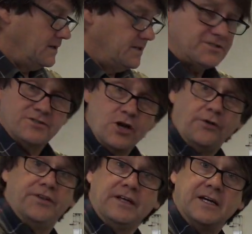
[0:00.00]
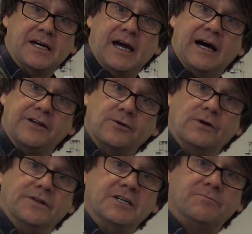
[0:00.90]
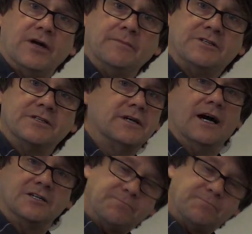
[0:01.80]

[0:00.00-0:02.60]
There's nothing that you can't do on these parameters, guys.